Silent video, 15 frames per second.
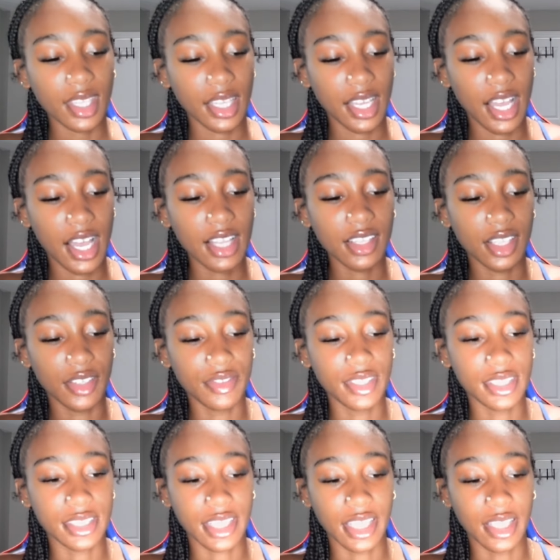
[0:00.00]
i love
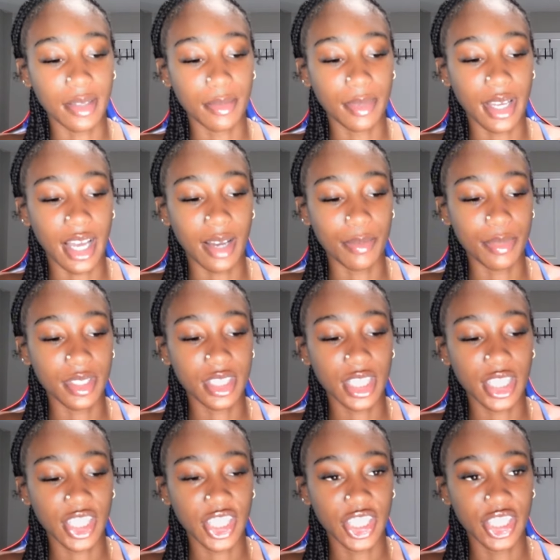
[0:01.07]
this game happy
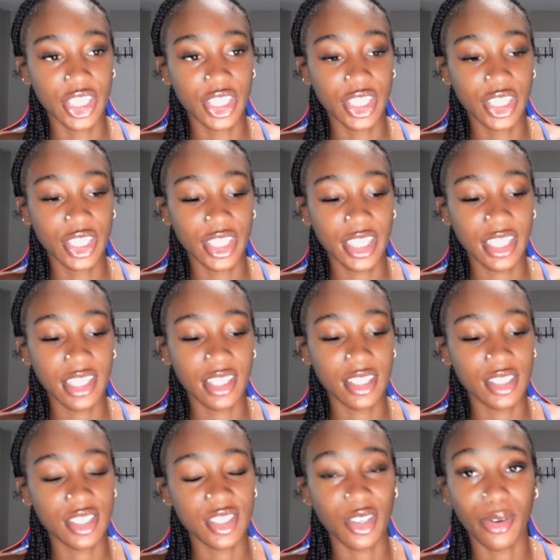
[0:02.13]
color it is
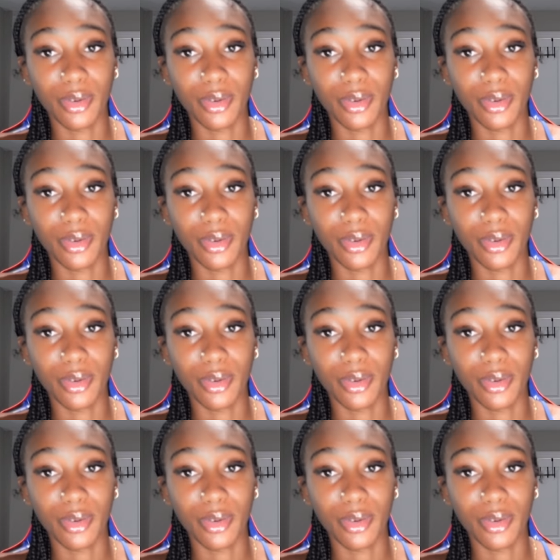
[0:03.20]
so